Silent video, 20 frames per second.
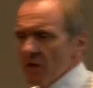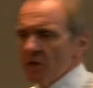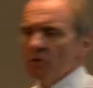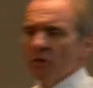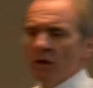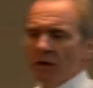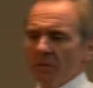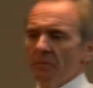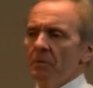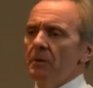
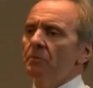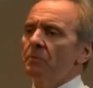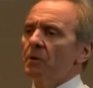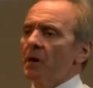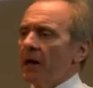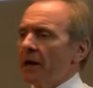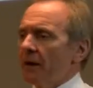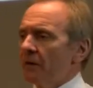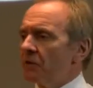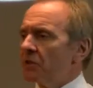incredibly
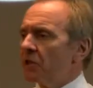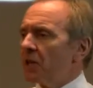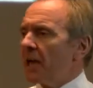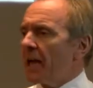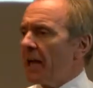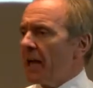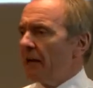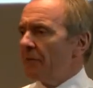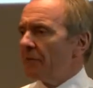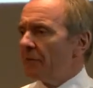proud to
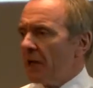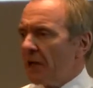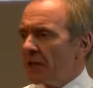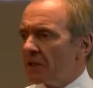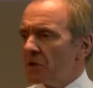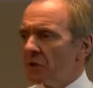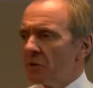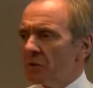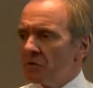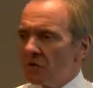have,
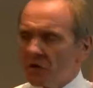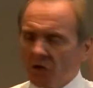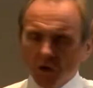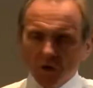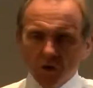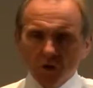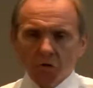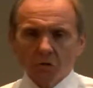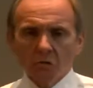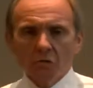that sort of
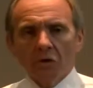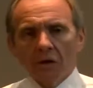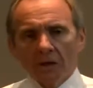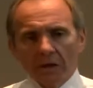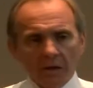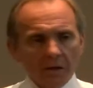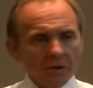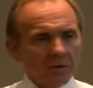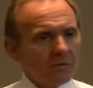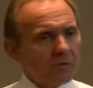
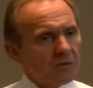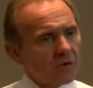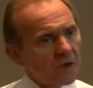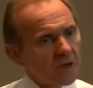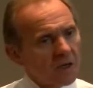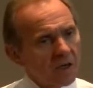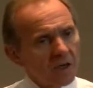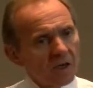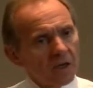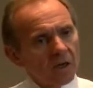streak of
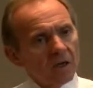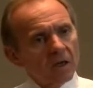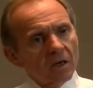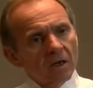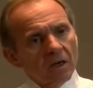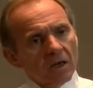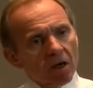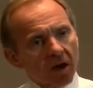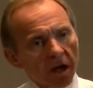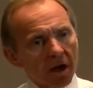
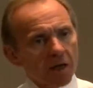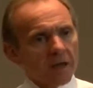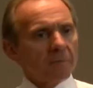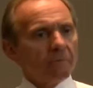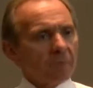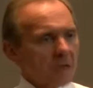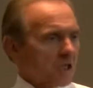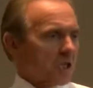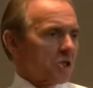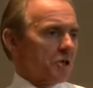clear
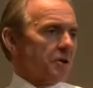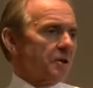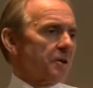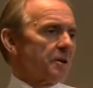mission